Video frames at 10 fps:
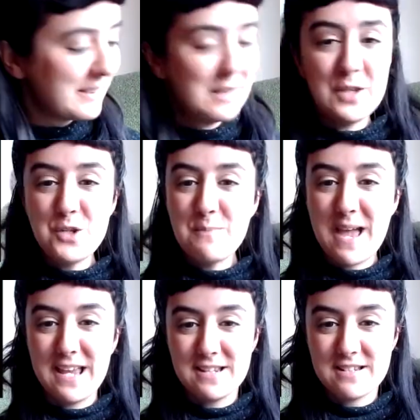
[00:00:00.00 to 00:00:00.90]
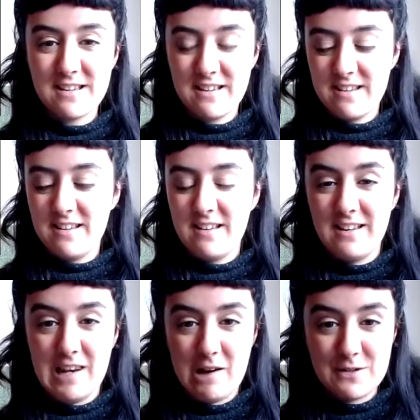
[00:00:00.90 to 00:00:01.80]
that you made
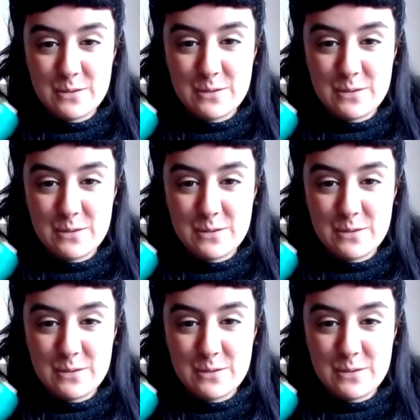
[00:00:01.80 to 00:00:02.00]
last